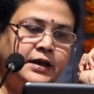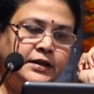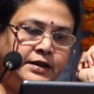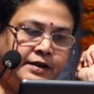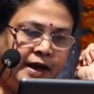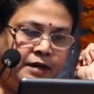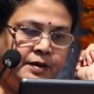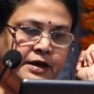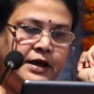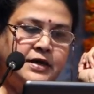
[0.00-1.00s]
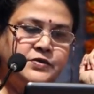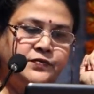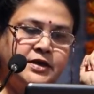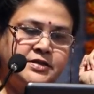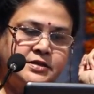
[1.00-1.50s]
the type and class
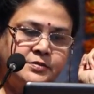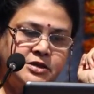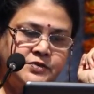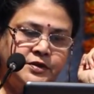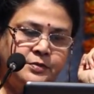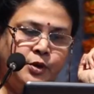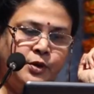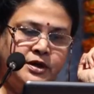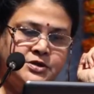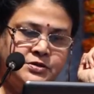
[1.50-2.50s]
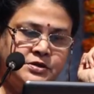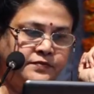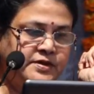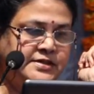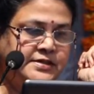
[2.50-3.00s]
of customers for the products or
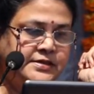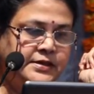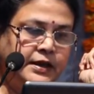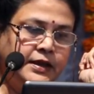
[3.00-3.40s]
services,